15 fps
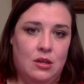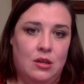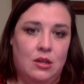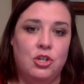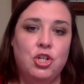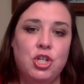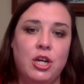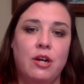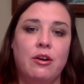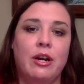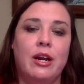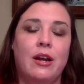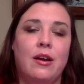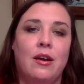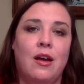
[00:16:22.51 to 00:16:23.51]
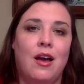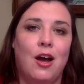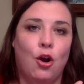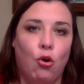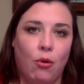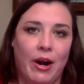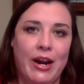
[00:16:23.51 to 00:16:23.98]
is sharing a
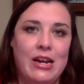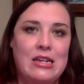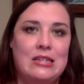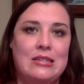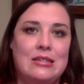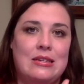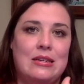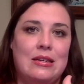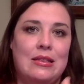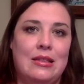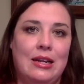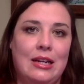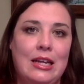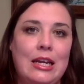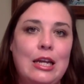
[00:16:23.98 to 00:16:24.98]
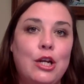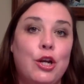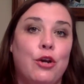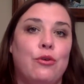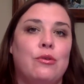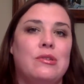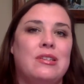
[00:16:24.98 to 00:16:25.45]
grace that he
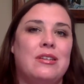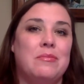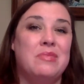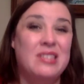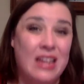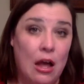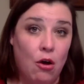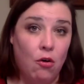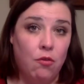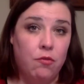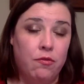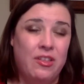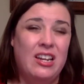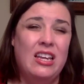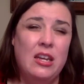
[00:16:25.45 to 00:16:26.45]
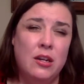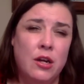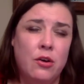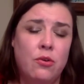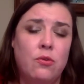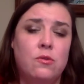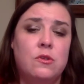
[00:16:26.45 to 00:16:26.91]
knows himself, that he
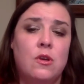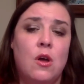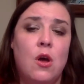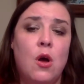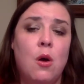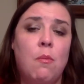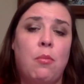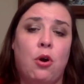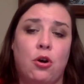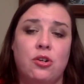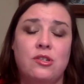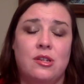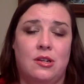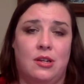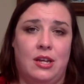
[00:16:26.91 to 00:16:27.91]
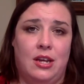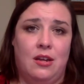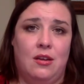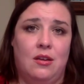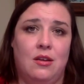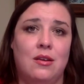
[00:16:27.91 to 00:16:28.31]
knows personally.